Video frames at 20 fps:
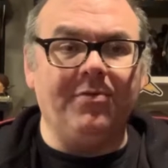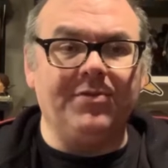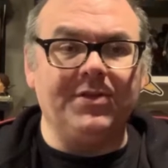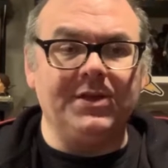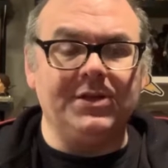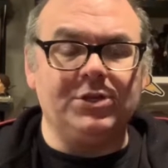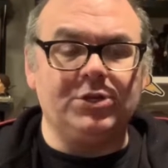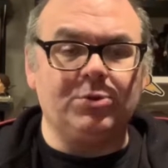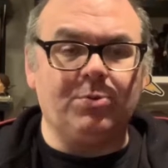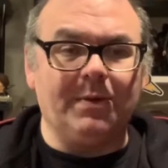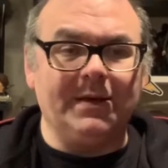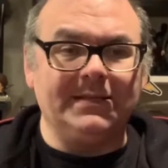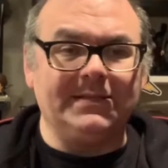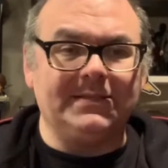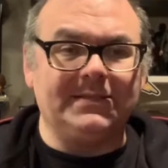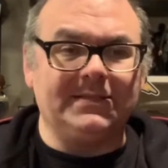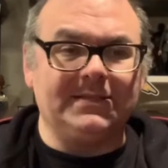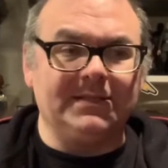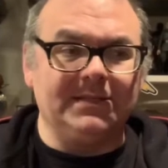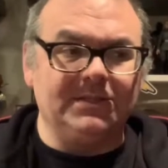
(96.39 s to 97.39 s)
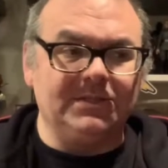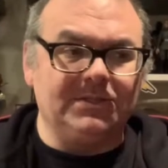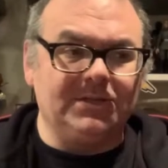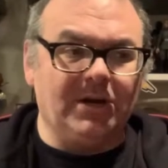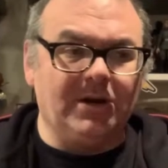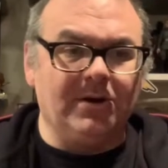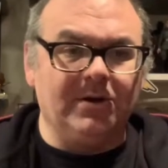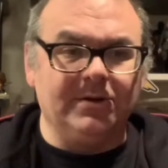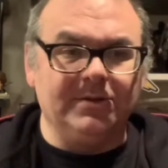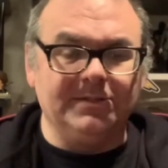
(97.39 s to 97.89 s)
The twists and
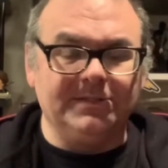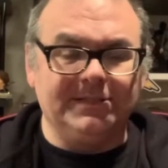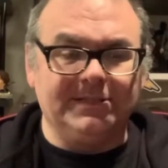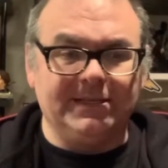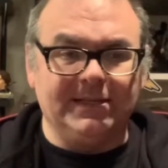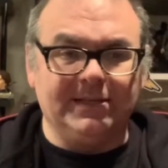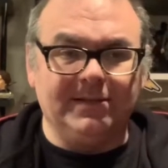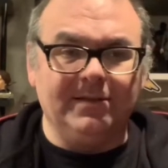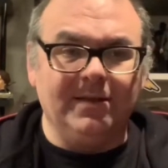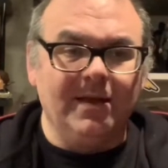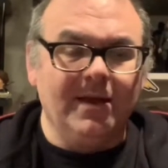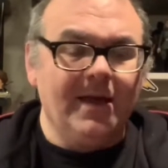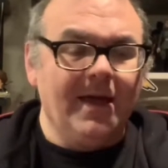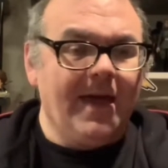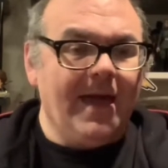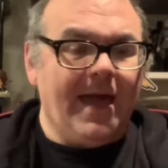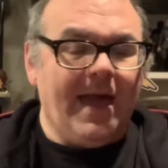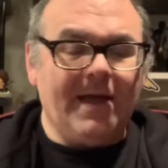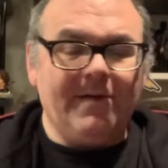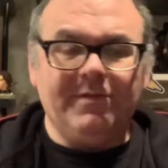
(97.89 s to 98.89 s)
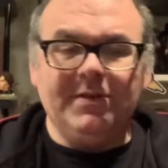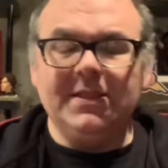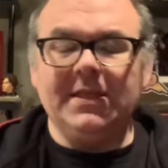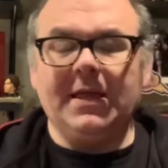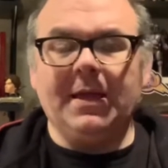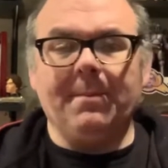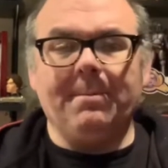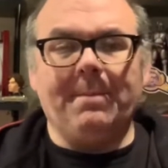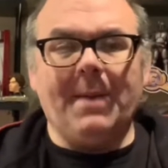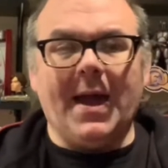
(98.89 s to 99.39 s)
turns and everything
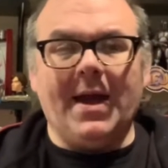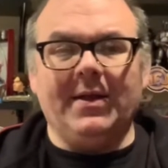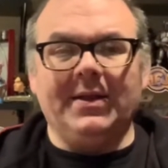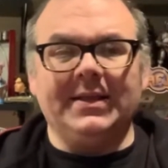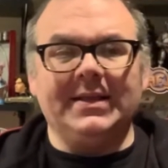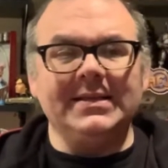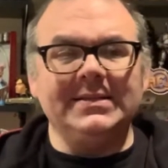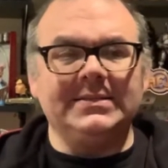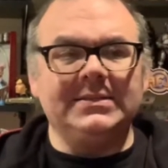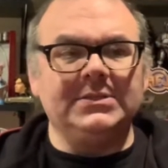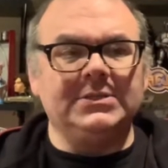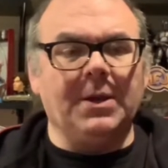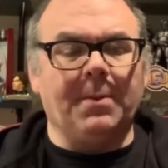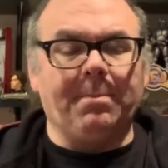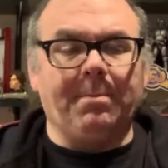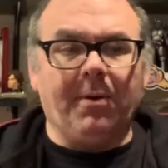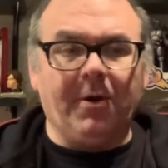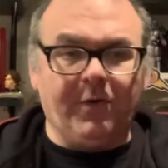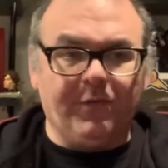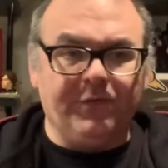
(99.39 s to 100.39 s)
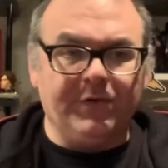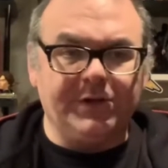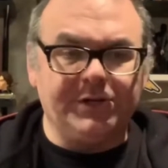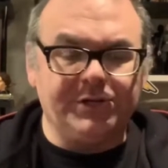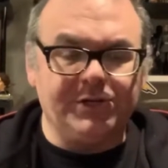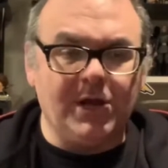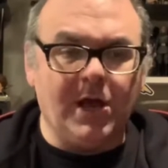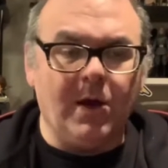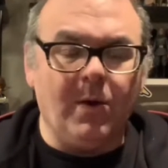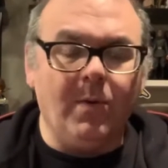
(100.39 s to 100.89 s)
about it. This is a perfect
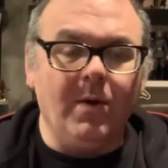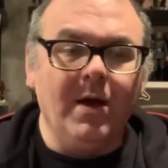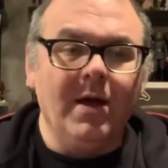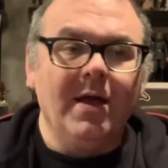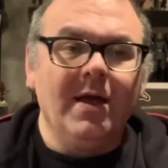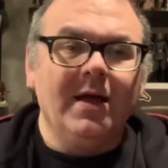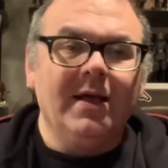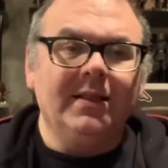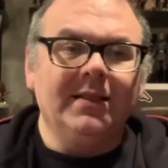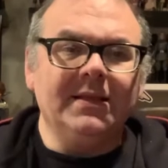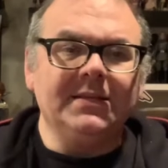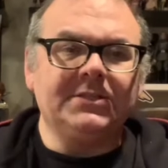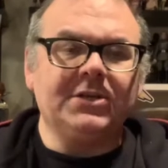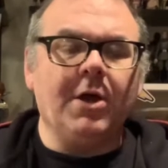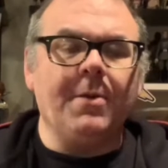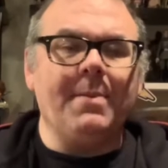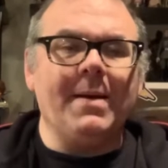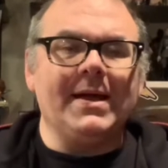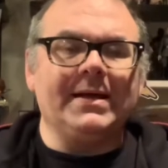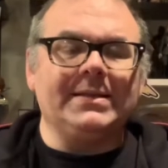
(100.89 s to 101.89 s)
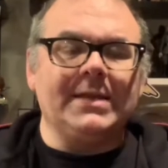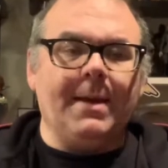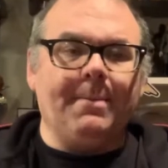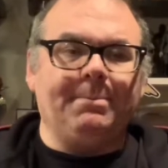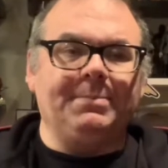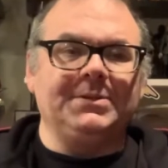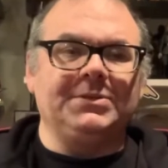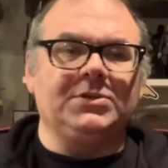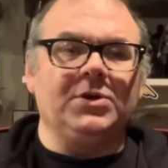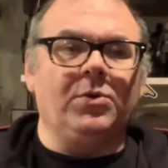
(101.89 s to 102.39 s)
show. Let's go back to
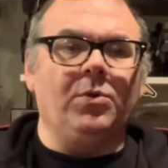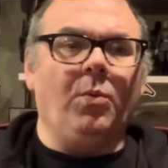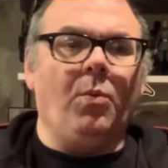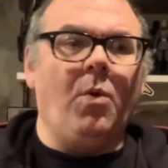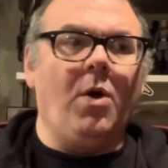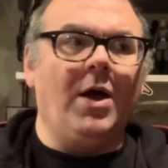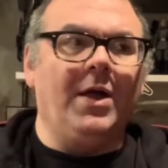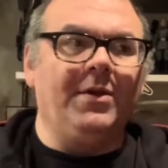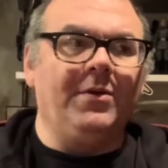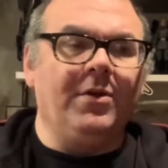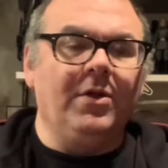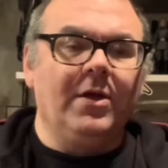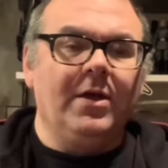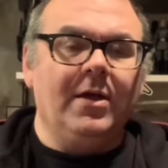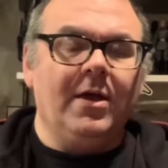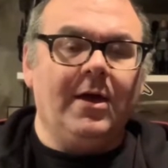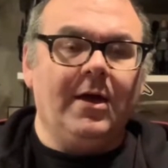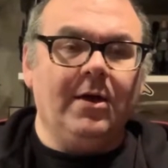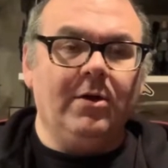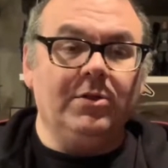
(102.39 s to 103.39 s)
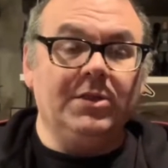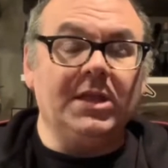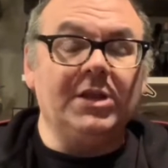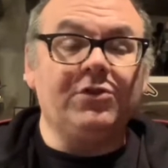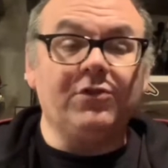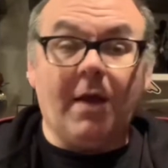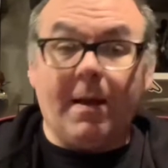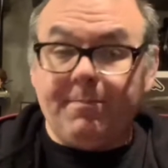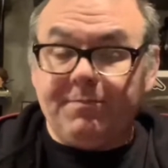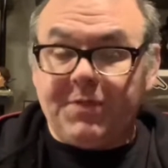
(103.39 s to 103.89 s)
episode 1. They
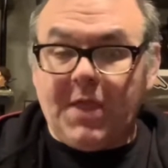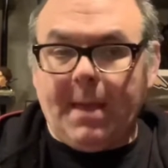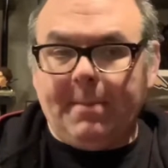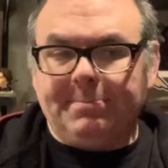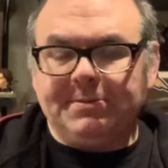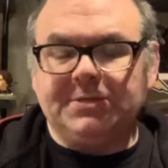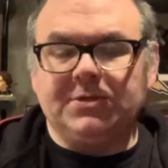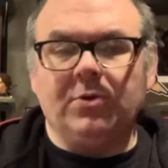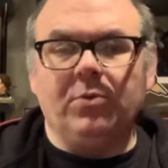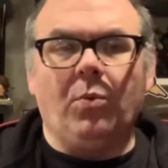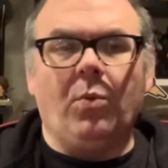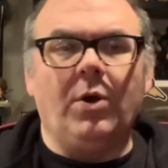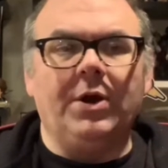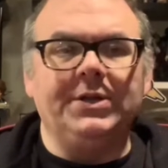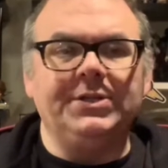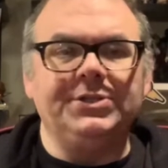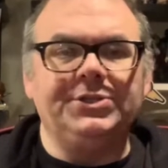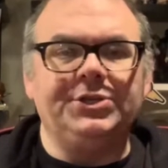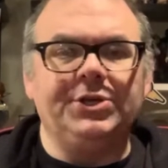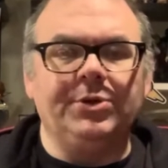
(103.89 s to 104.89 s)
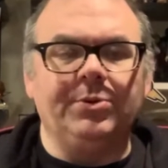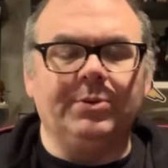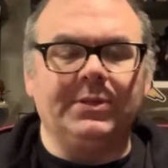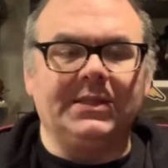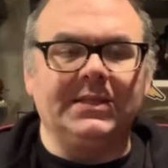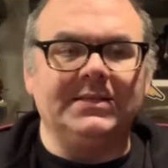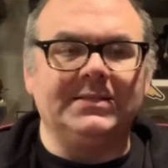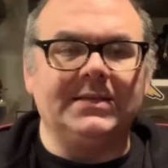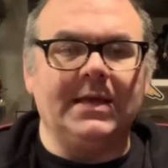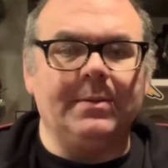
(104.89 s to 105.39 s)
dropped episode 1 and 2 at
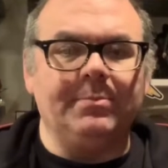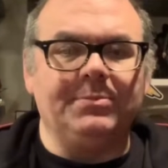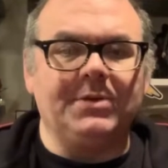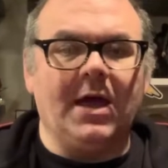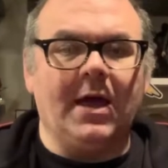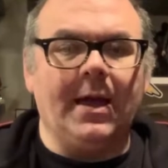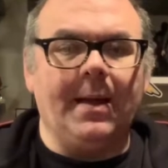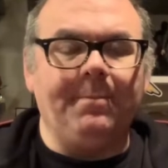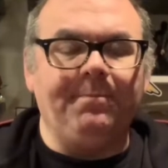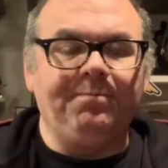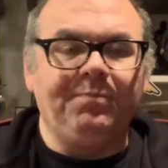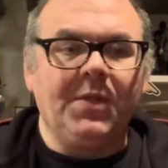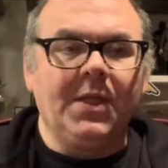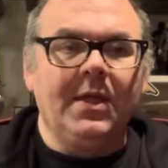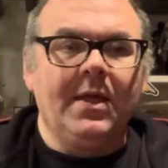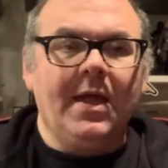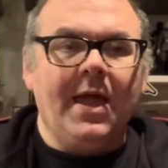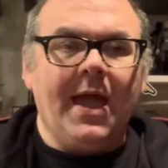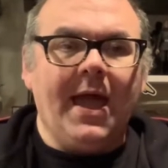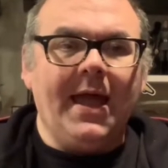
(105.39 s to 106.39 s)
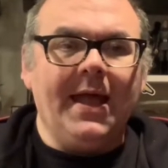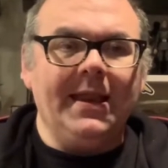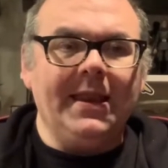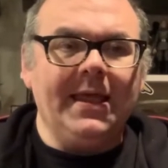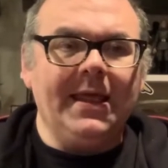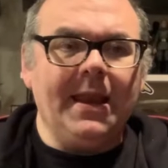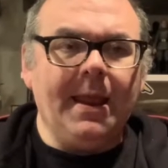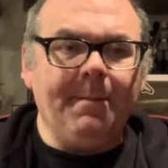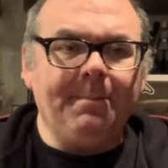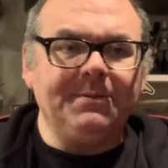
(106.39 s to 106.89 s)
the same time. And
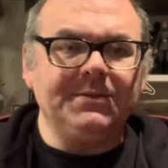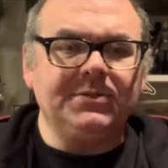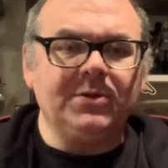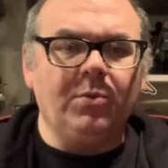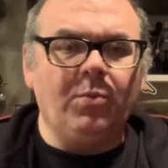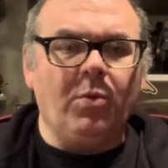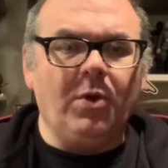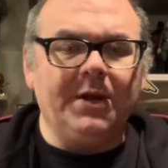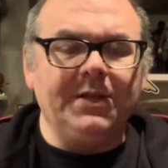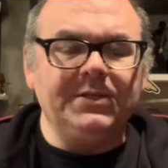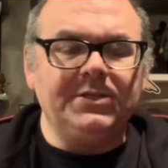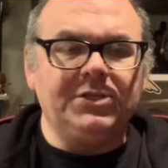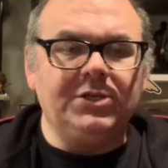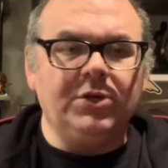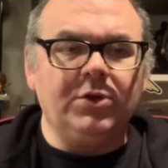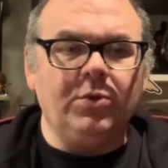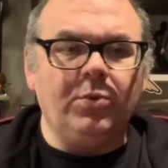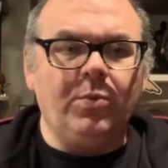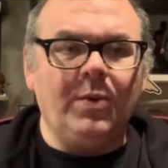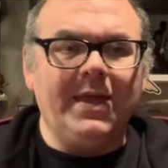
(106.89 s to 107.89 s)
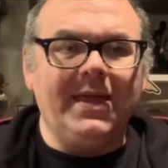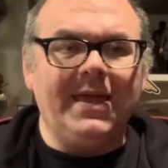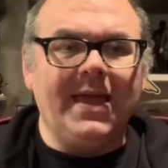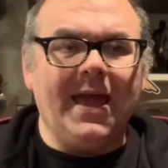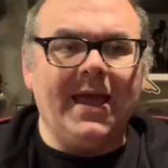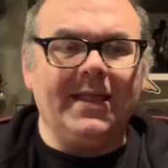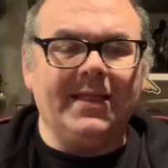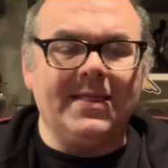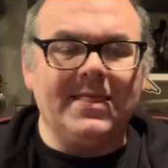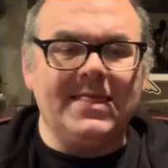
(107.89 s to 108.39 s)
in episode 1 and 2, we
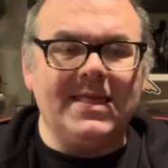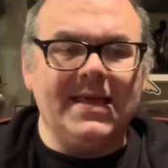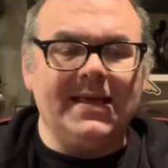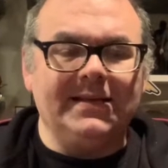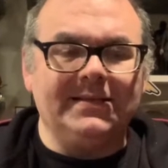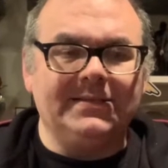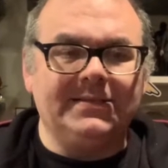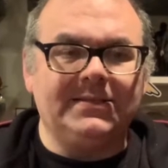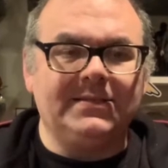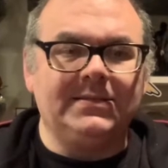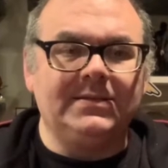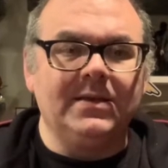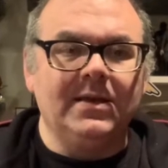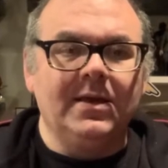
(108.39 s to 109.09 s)
get this...